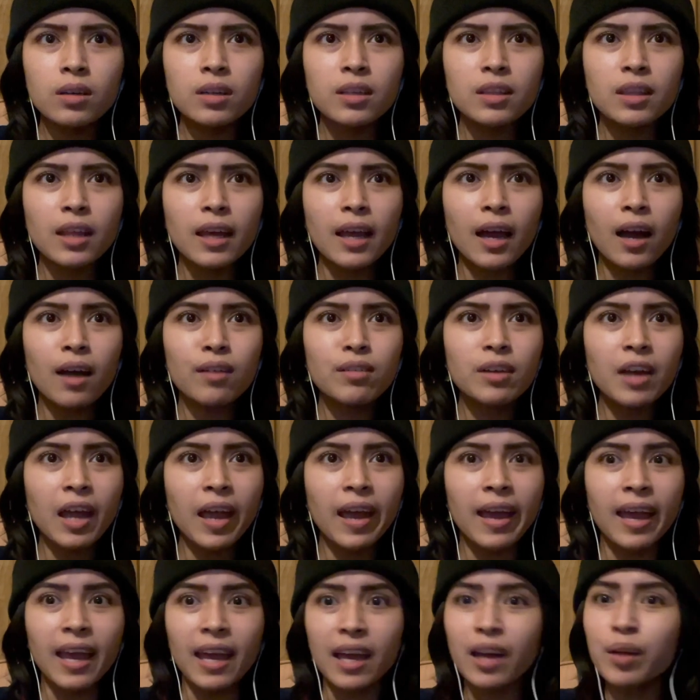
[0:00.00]
They have a
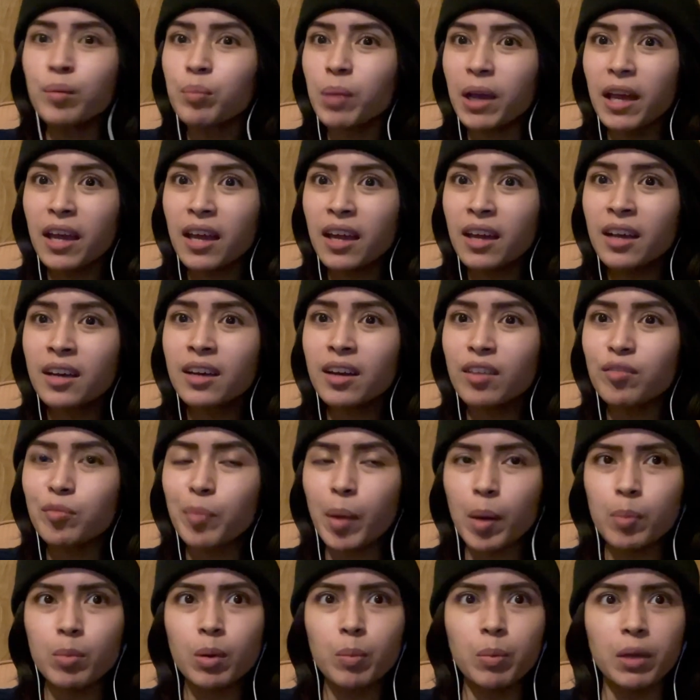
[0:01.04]
handbag of
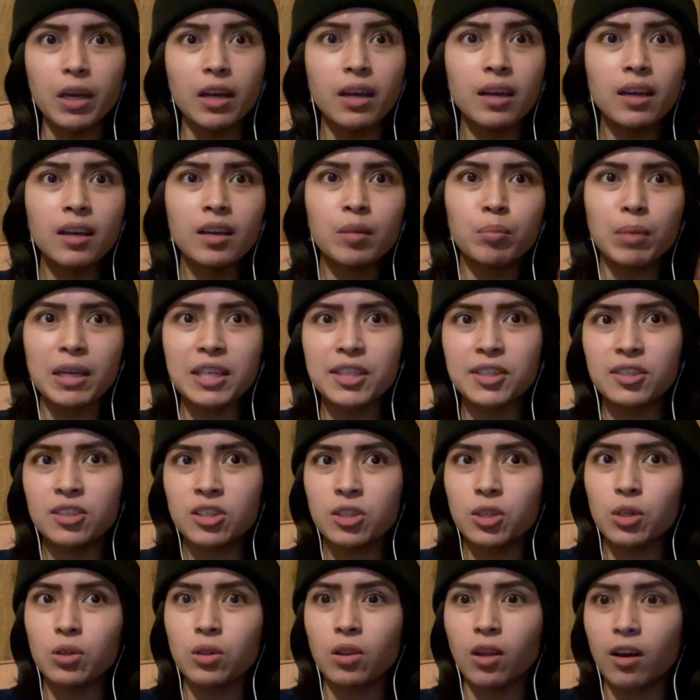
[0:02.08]
Peppa Pig. My
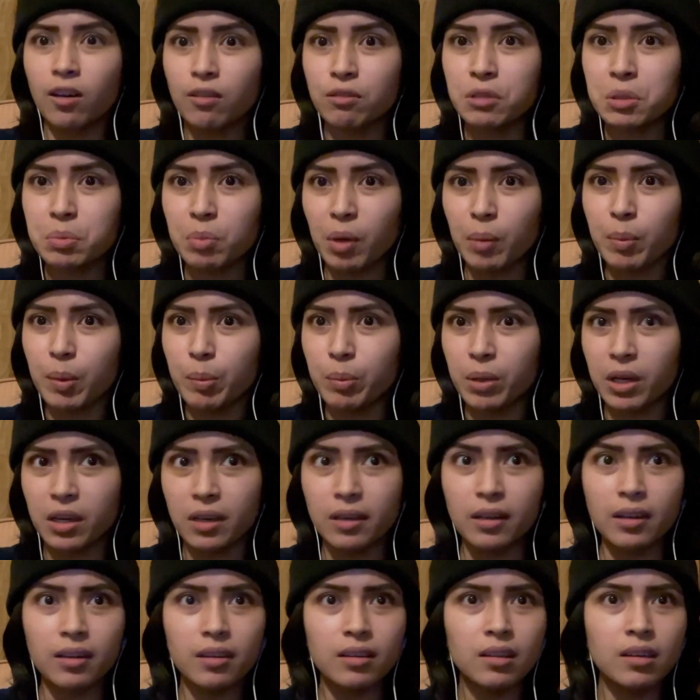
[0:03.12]
sister loves Peppa
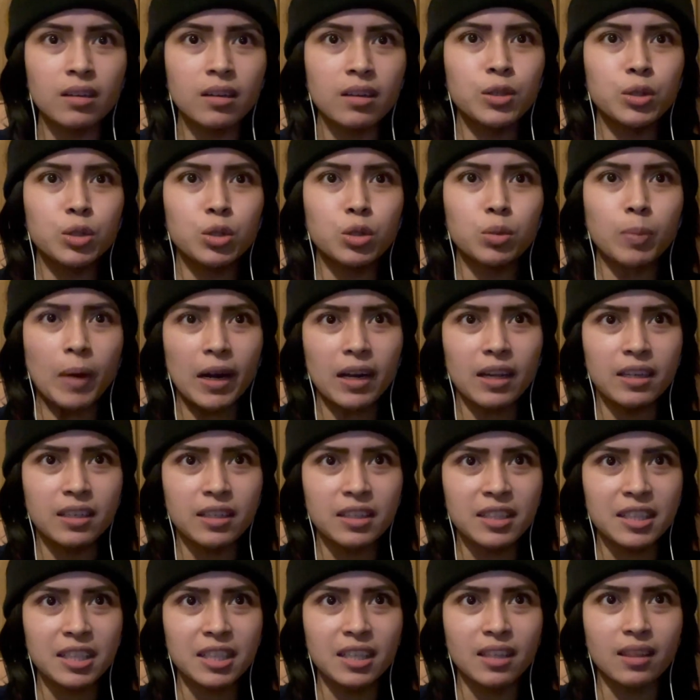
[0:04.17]
Pig. Too bad I
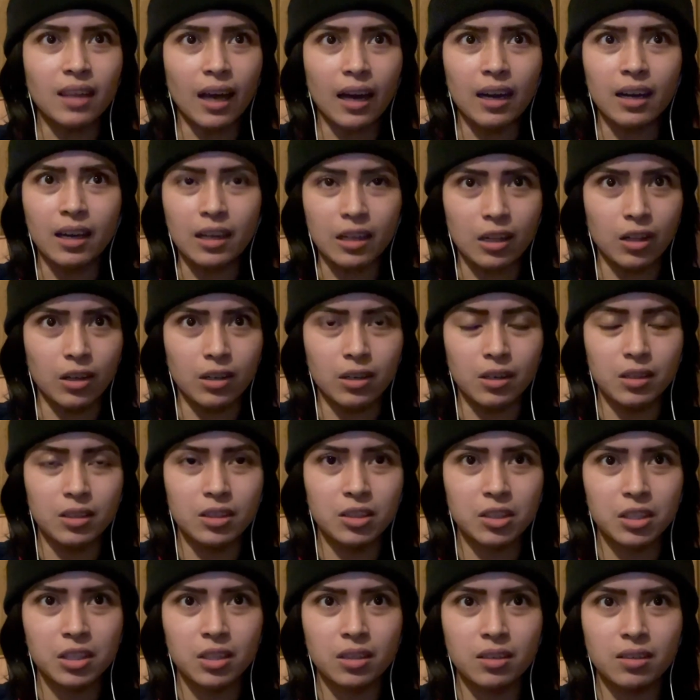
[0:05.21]
didn't see that at
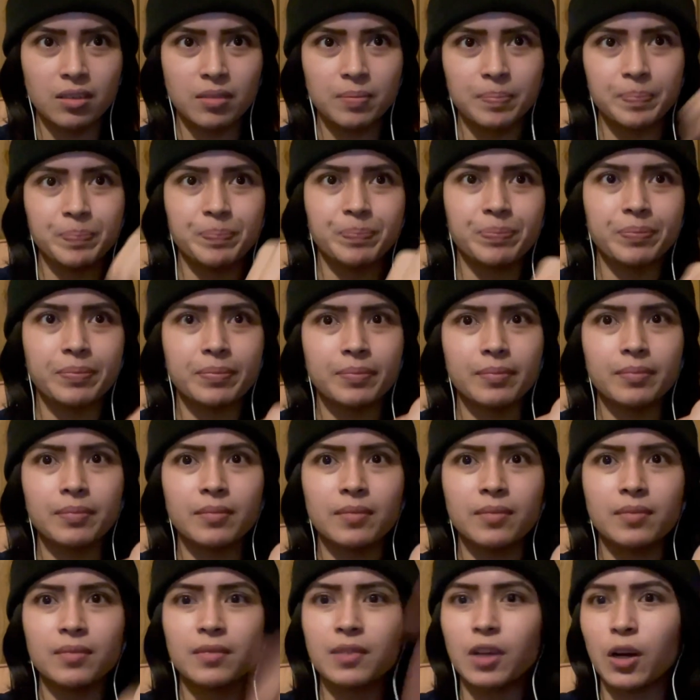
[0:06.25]
Clare's.
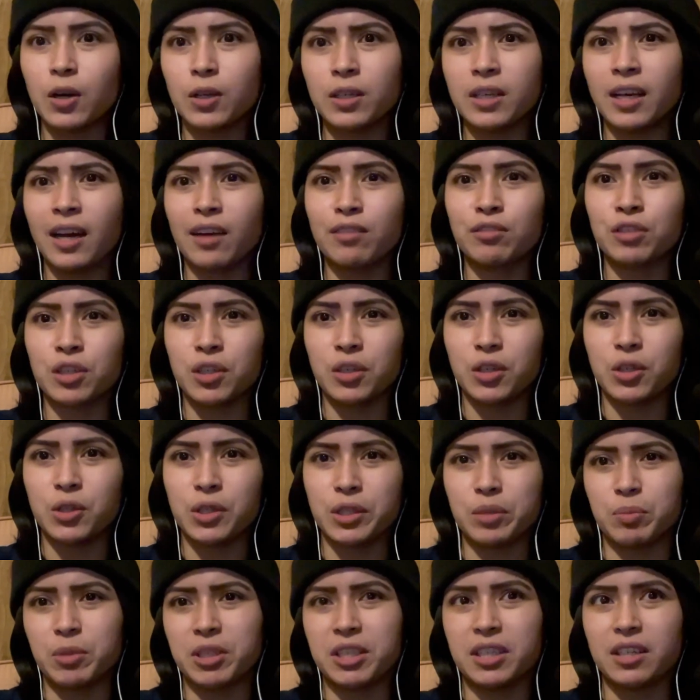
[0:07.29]
Already have her
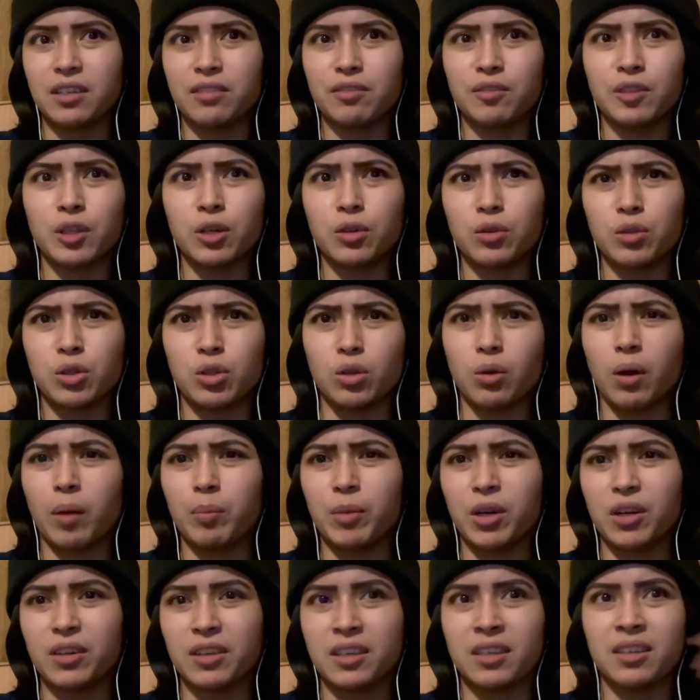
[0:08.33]
Christmas gift though, so I'm
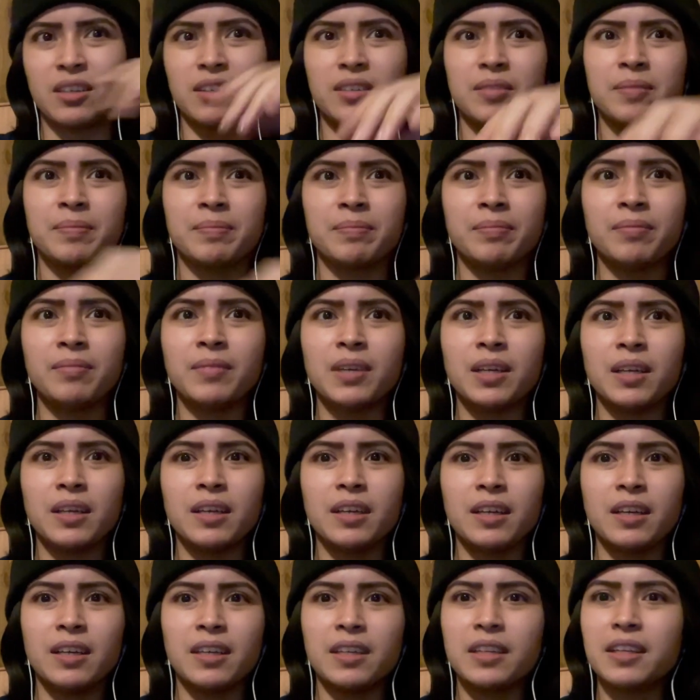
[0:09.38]
not gonna
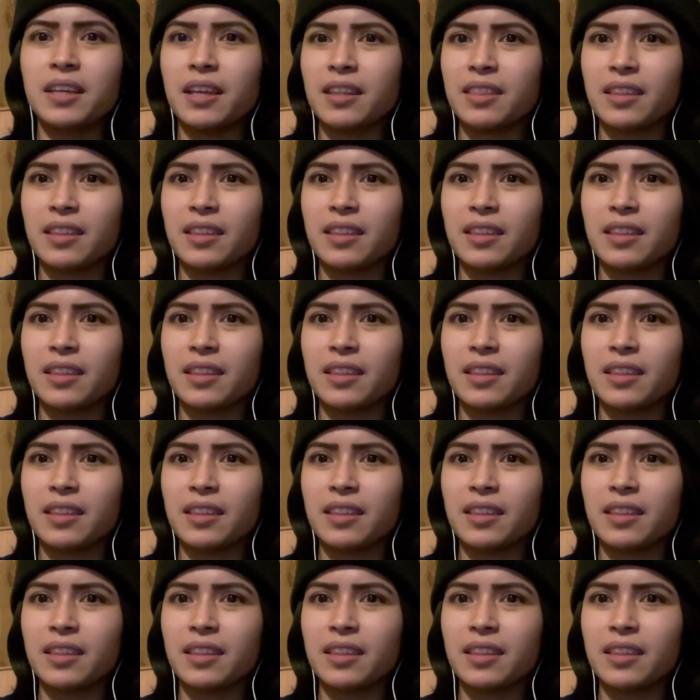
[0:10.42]
get